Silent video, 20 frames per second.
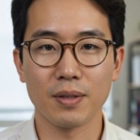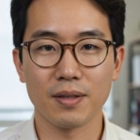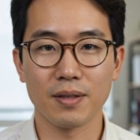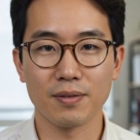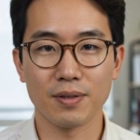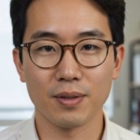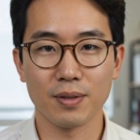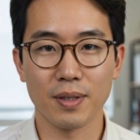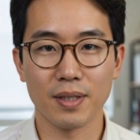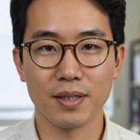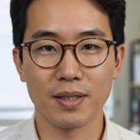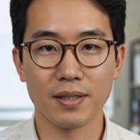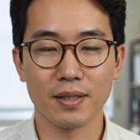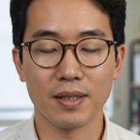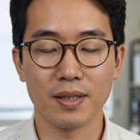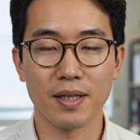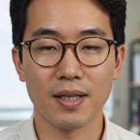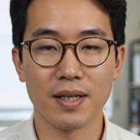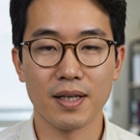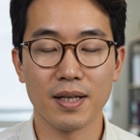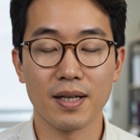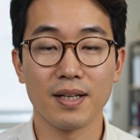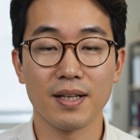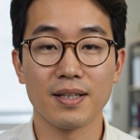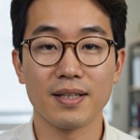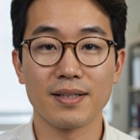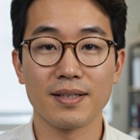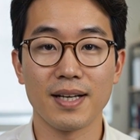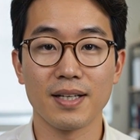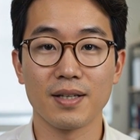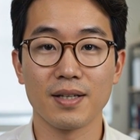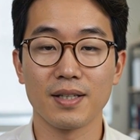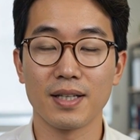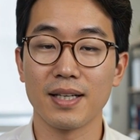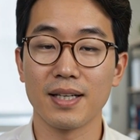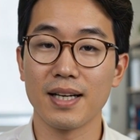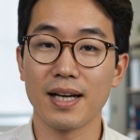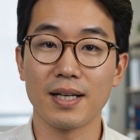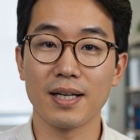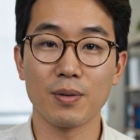infrastructure,
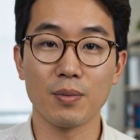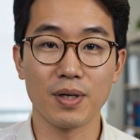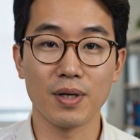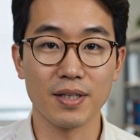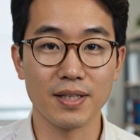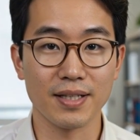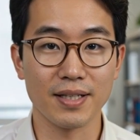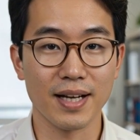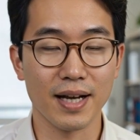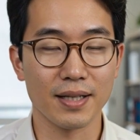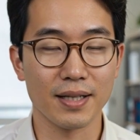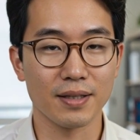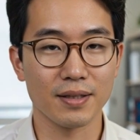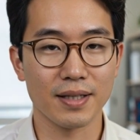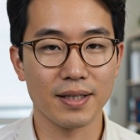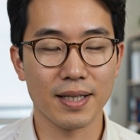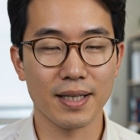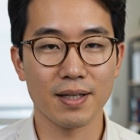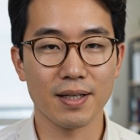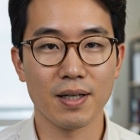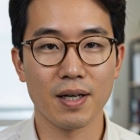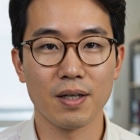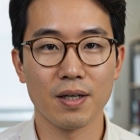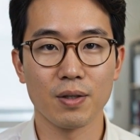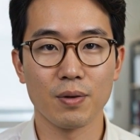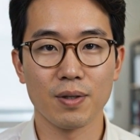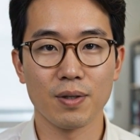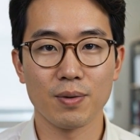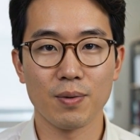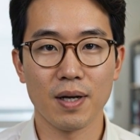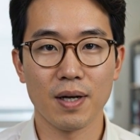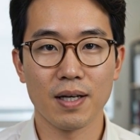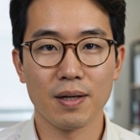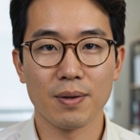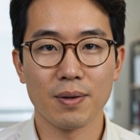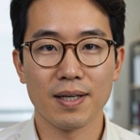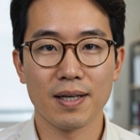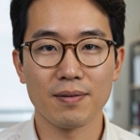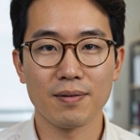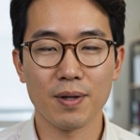essentially anywhere a standard Linux kernel is running
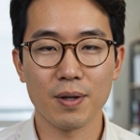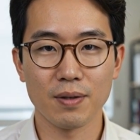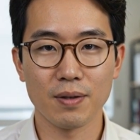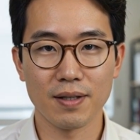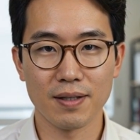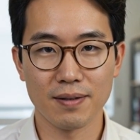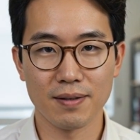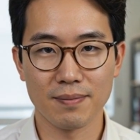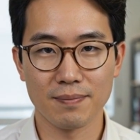with default